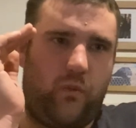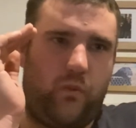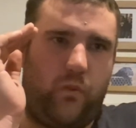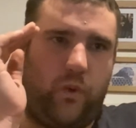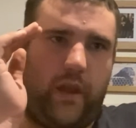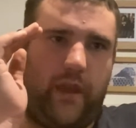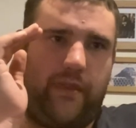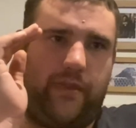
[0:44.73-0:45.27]

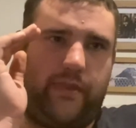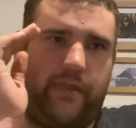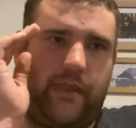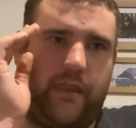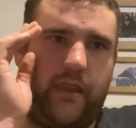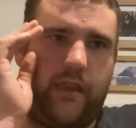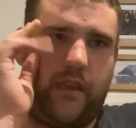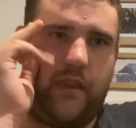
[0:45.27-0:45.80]
with
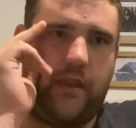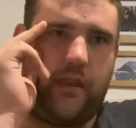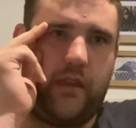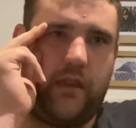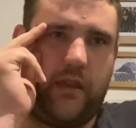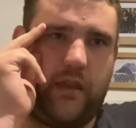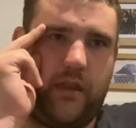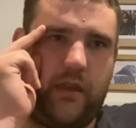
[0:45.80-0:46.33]

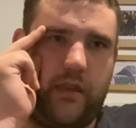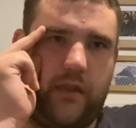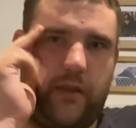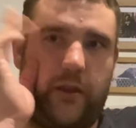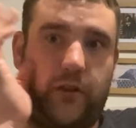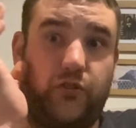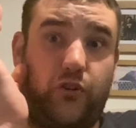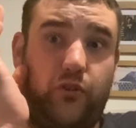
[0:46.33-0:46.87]
the
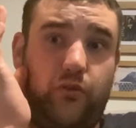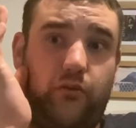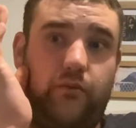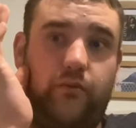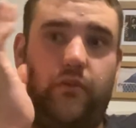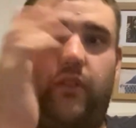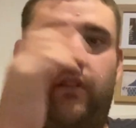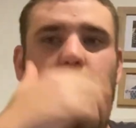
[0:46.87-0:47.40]
control.
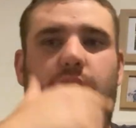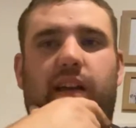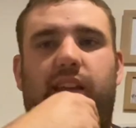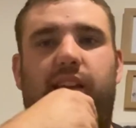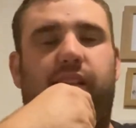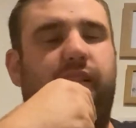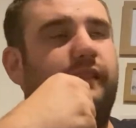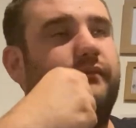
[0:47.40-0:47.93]

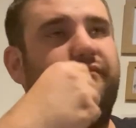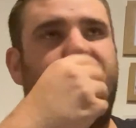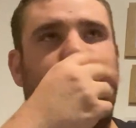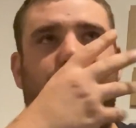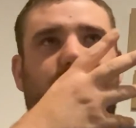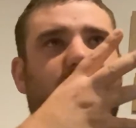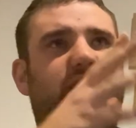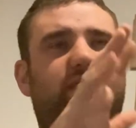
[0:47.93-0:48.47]
Uh,
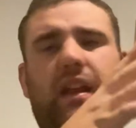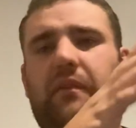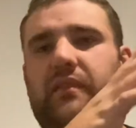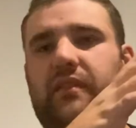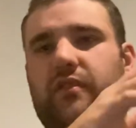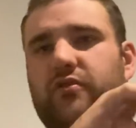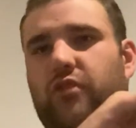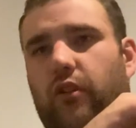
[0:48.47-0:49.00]
let's start
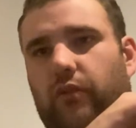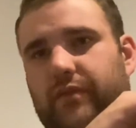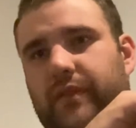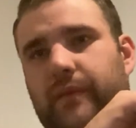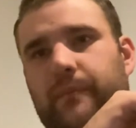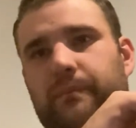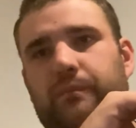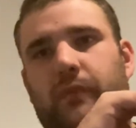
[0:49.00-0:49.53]
with controls.
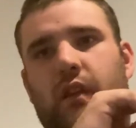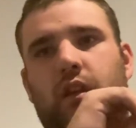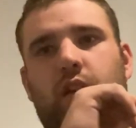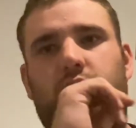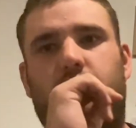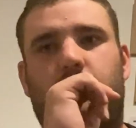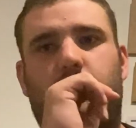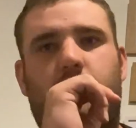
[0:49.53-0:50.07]

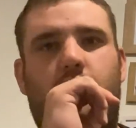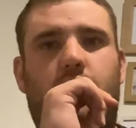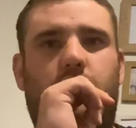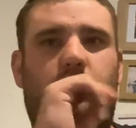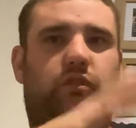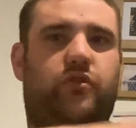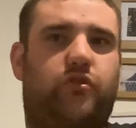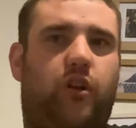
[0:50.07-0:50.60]

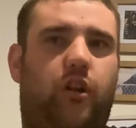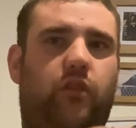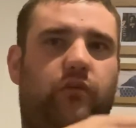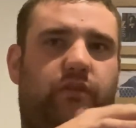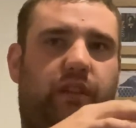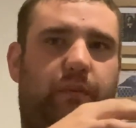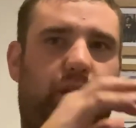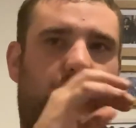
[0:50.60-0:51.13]

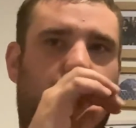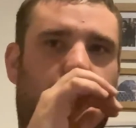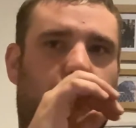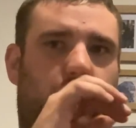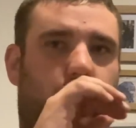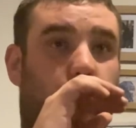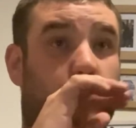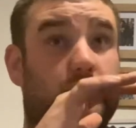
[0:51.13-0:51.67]
Controls can be a
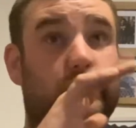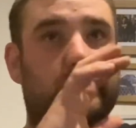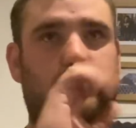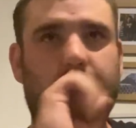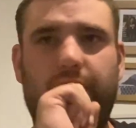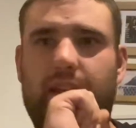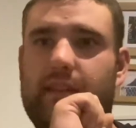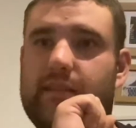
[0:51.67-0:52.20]
little
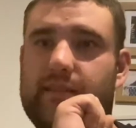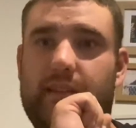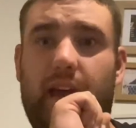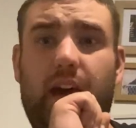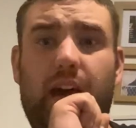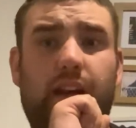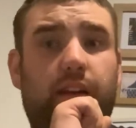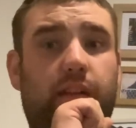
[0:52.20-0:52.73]
mm at the
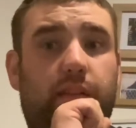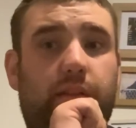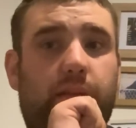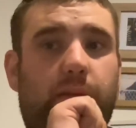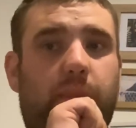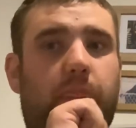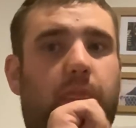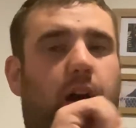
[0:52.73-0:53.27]
start.
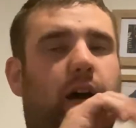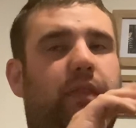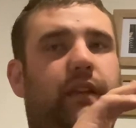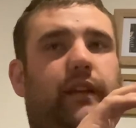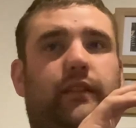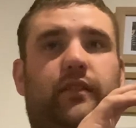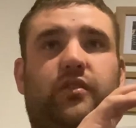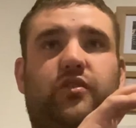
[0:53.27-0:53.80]
I
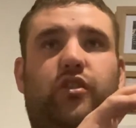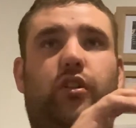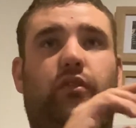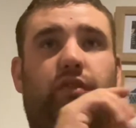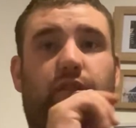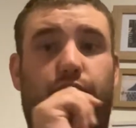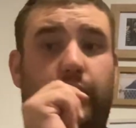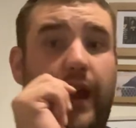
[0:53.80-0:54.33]
think
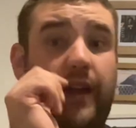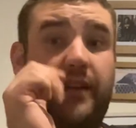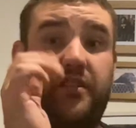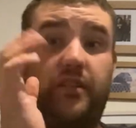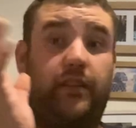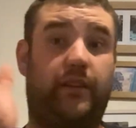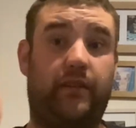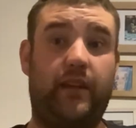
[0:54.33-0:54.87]
controls are
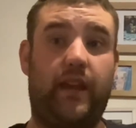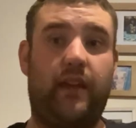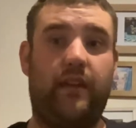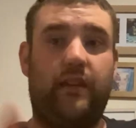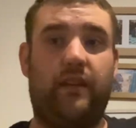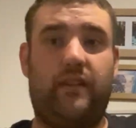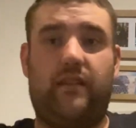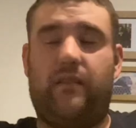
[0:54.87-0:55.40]
actually
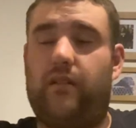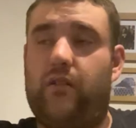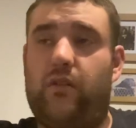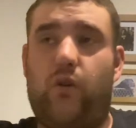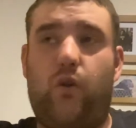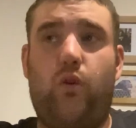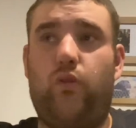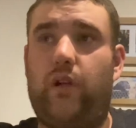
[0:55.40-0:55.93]

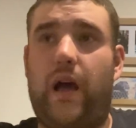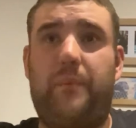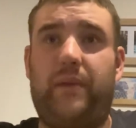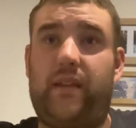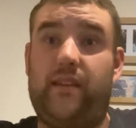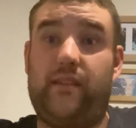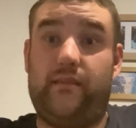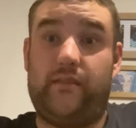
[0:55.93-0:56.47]
all up.
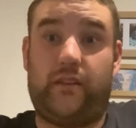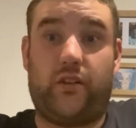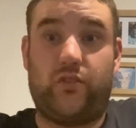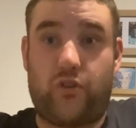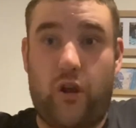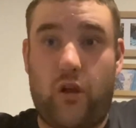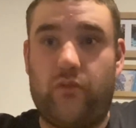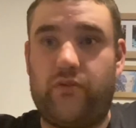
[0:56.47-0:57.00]
The
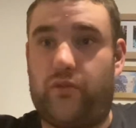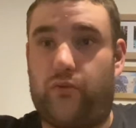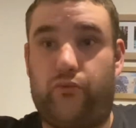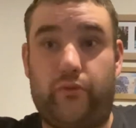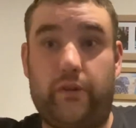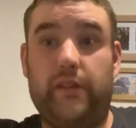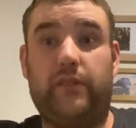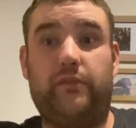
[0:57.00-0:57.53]
controls are
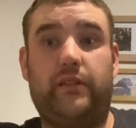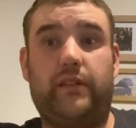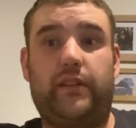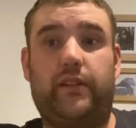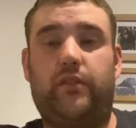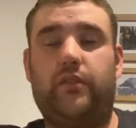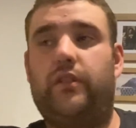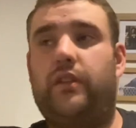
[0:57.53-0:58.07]
really, really
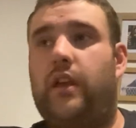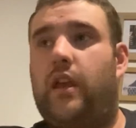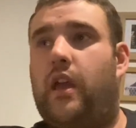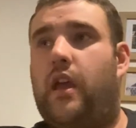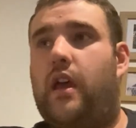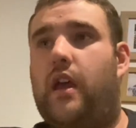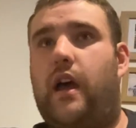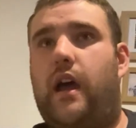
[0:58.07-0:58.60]
good,
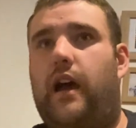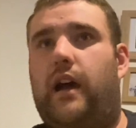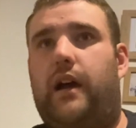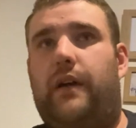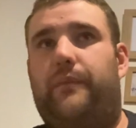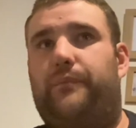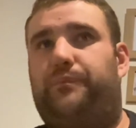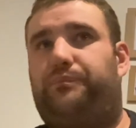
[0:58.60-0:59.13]

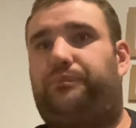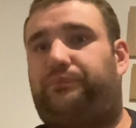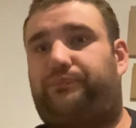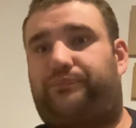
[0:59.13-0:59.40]
um,